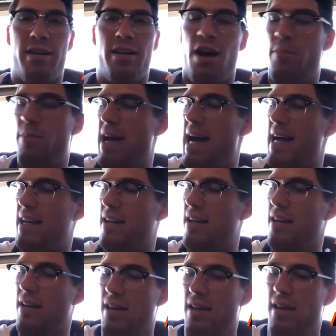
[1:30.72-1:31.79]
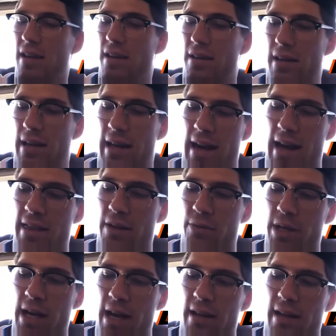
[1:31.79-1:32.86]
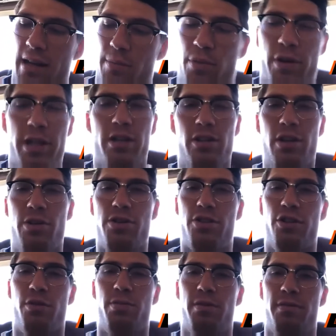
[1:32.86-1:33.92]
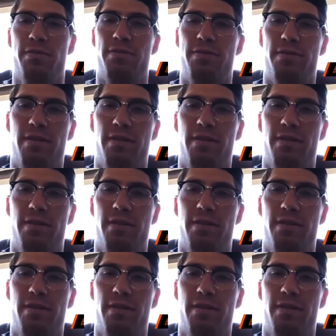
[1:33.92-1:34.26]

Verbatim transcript: to come back, and I think we got like a pretty close group of